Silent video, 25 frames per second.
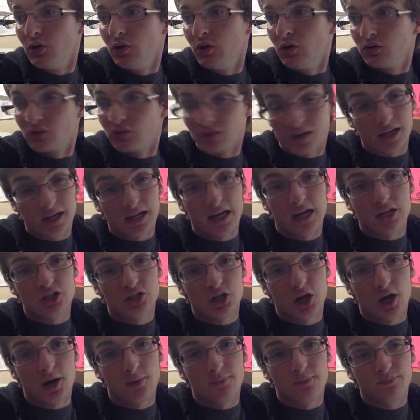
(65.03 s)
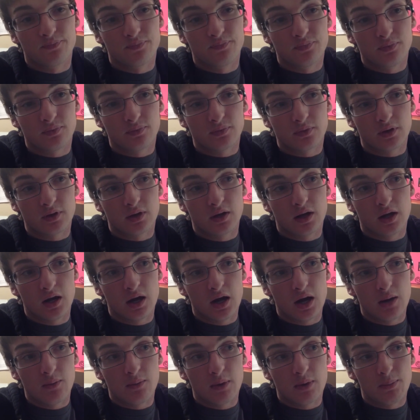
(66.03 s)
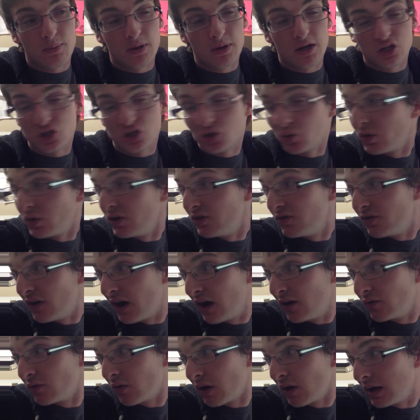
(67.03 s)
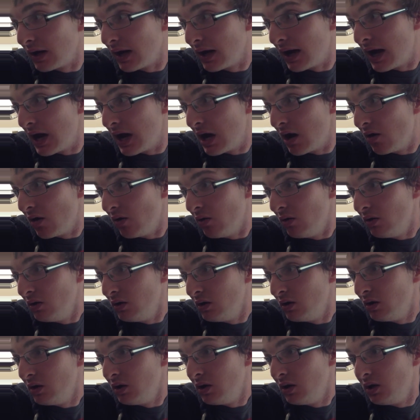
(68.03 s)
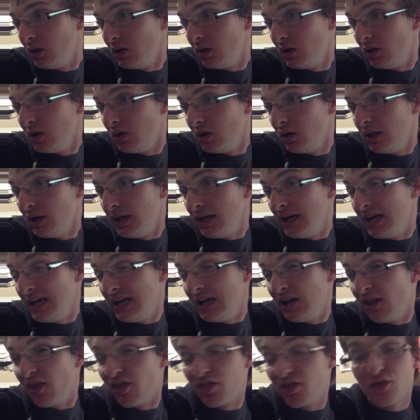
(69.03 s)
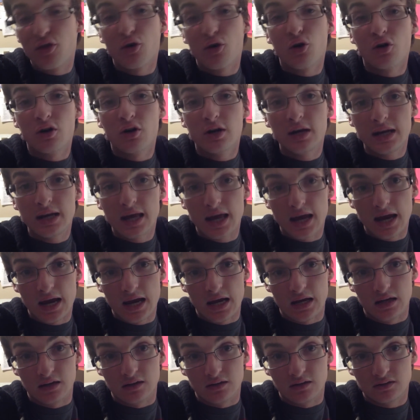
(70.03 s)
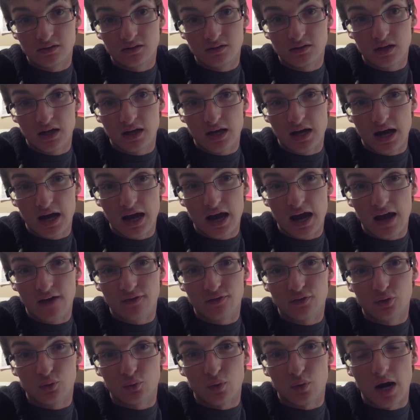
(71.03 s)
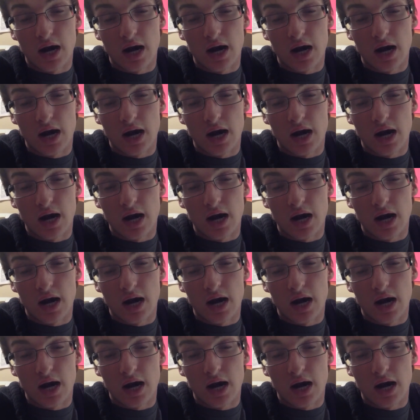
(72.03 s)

So I gotta catch up. I'm at page 25 right now. In 30 days, I have to